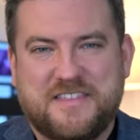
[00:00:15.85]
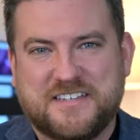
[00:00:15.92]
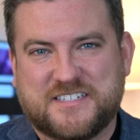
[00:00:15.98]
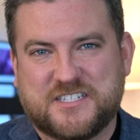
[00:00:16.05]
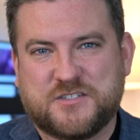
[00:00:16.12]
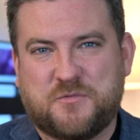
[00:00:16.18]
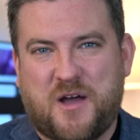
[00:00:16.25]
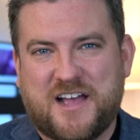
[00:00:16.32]

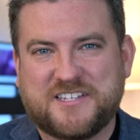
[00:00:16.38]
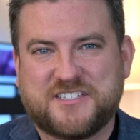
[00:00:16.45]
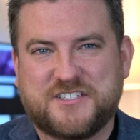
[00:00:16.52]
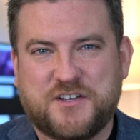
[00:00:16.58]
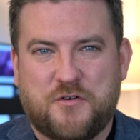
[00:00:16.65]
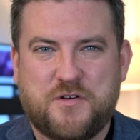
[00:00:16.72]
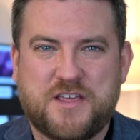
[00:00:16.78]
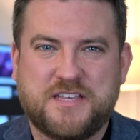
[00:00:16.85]
This is why
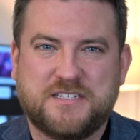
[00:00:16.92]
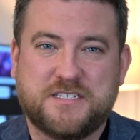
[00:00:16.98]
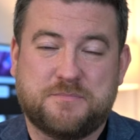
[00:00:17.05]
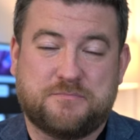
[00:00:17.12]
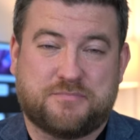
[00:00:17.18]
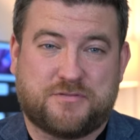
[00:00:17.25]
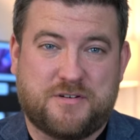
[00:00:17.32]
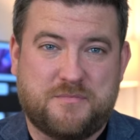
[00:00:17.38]
Sony's
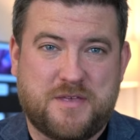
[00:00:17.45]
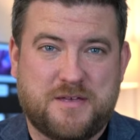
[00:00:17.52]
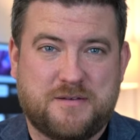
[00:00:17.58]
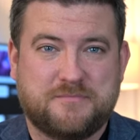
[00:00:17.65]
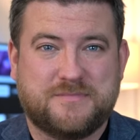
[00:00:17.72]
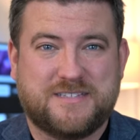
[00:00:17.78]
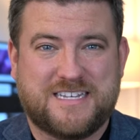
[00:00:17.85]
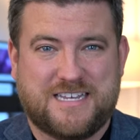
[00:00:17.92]

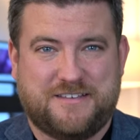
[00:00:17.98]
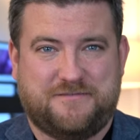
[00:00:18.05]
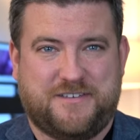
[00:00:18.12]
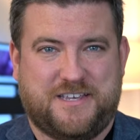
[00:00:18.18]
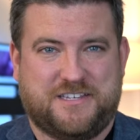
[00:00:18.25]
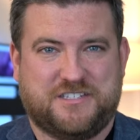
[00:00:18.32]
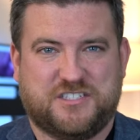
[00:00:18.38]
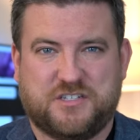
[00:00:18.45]
premium
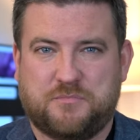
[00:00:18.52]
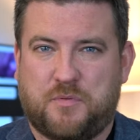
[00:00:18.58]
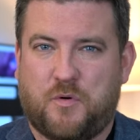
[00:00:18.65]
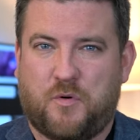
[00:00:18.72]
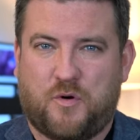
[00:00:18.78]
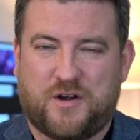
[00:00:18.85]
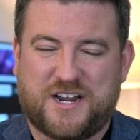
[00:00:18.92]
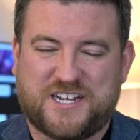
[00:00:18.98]
TVs
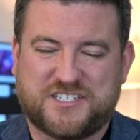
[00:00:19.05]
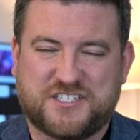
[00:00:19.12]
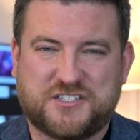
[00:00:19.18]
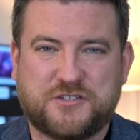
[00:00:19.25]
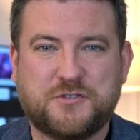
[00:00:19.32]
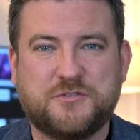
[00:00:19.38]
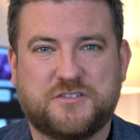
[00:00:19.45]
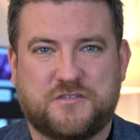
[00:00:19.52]
support
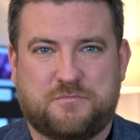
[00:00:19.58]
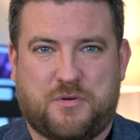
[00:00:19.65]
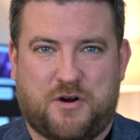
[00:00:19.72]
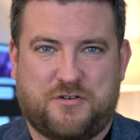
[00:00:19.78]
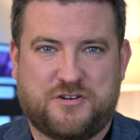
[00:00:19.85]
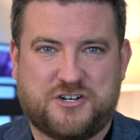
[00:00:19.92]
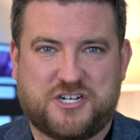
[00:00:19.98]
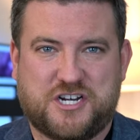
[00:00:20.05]
exclusive
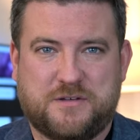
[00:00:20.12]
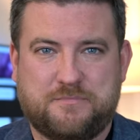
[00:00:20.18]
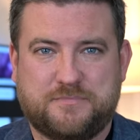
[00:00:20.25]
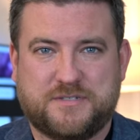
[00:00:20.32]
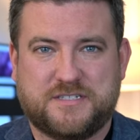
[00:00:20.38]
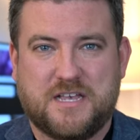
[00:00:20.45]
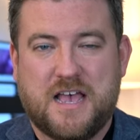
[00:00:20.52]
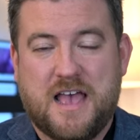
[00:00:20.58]

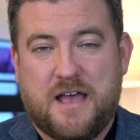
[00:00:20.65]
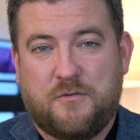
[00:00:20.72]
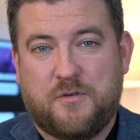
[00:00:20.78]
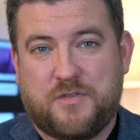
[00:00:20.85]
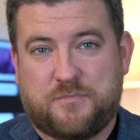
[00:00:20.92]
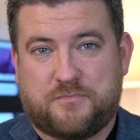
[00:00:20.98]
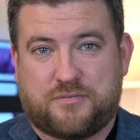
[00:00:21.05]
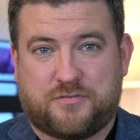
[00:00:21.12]
partnerships
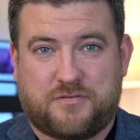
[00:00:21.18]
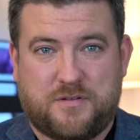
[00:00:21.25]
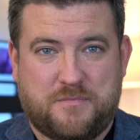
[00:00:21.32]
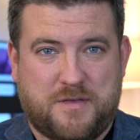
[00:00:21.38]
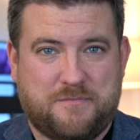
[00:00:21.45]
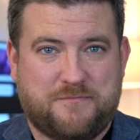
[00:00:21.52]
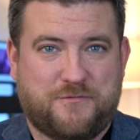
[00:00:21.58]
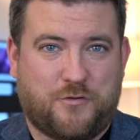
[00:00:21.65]
with
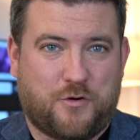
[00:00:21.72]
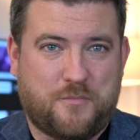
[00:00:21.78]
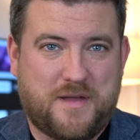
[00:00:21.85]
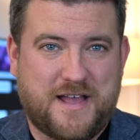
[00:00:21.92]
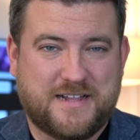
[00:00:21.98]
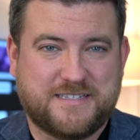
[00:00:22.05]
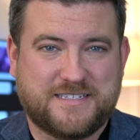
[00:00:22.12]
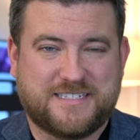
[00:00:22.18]
premium
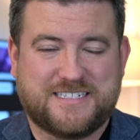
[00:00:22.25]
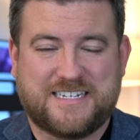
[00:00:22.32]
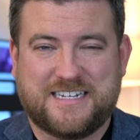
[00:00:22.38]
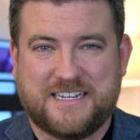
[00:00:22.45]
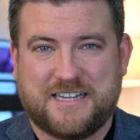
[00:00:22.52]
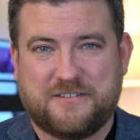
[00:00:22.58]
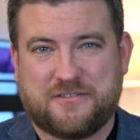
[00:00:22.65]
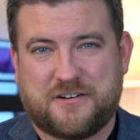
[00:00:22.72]
formats to
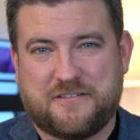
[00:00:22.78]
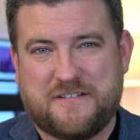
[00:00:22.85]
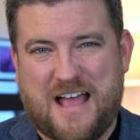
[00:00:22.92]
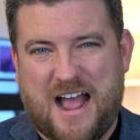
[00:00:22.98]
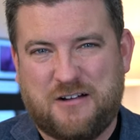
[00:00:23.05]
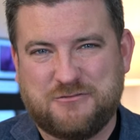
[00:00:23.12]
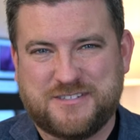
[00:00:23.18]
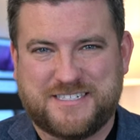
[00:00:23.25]
deliver
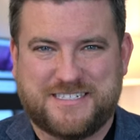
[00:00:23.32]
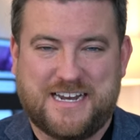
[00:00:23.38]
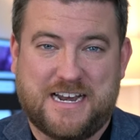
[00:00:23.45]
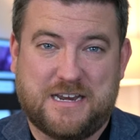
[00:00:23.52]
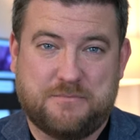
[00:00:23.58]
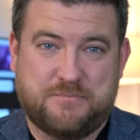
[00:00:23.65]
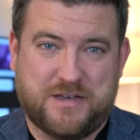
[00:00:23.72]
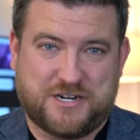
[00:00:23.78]

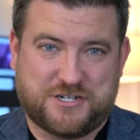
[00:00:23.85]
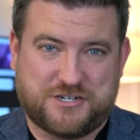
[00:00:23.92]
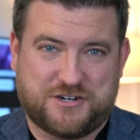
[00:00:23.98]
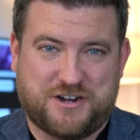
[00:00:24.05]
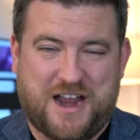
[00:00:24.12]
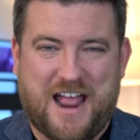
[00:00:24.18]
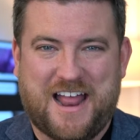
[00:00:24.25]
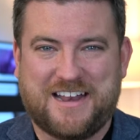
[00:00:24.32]
outstanding
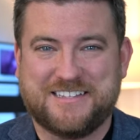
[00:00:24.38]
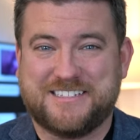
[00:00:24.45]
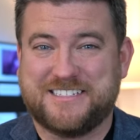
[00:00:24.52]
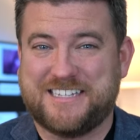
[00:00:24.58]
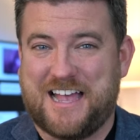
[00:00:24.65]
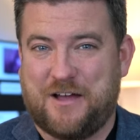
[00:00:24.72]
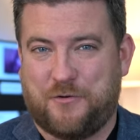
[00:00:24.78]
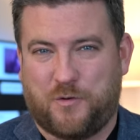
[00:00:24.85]
picture and
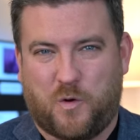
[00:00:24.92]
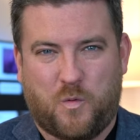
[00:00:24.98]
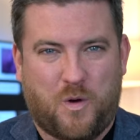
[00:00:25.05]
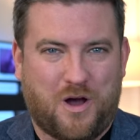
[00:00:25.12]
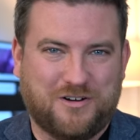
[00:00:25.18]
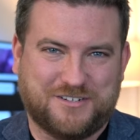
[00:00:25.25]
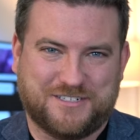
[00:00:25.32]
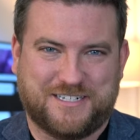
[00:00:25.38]
sound
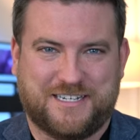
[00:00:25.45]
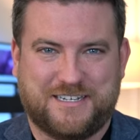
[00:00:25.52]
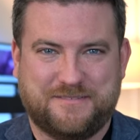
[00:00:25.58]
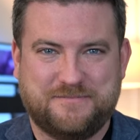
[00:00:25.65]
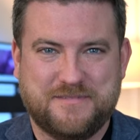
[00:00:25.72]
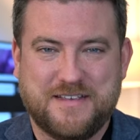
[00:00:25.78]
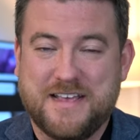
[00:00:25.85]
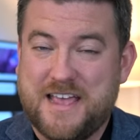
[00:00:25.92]
quality,
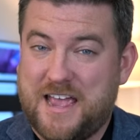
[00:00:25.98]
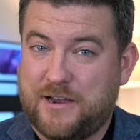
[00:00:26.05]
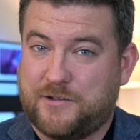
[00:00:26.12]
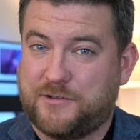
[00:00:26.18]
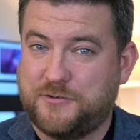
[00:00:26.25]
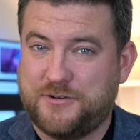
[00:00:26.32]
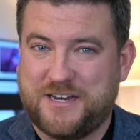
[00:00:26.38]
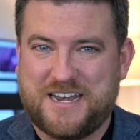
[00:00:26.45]

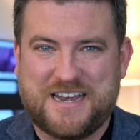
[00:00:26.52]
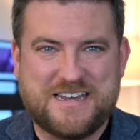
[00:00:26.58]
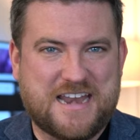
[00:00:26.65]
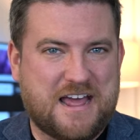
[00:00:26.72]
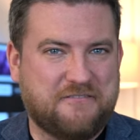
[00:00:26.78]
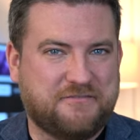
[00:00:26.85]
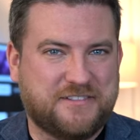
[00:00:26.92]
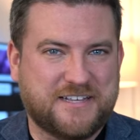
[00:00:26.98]
including
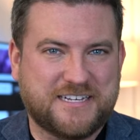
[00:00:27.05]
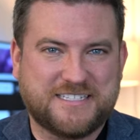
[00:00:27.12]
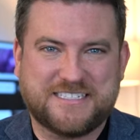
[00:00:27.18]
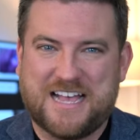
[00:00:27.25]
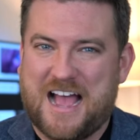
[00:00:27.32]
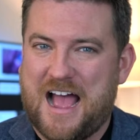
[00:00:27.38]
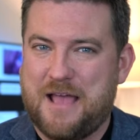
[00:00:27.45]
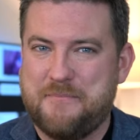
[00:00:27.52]

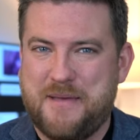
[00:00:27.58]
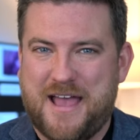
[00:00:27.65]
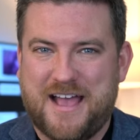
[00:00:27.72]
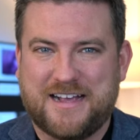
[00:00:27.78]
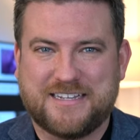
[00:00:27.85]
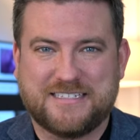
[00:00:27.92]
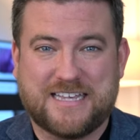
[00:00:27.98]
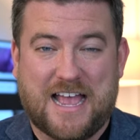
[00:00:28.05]
Netflix,
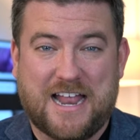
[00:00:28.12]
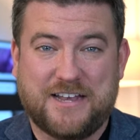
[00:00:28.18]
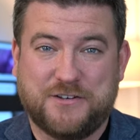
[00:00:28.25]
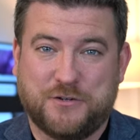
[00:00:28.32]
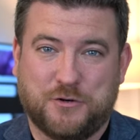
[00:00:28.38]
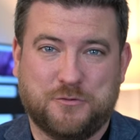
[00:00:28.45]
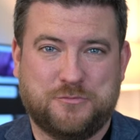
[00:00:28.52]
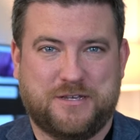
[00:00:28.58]
IMAX, and
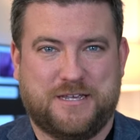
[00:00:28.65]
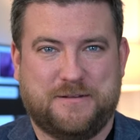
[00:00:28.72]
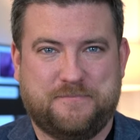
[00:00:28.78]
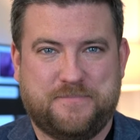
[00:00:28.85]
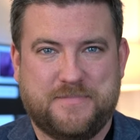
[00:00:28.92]
Dolby.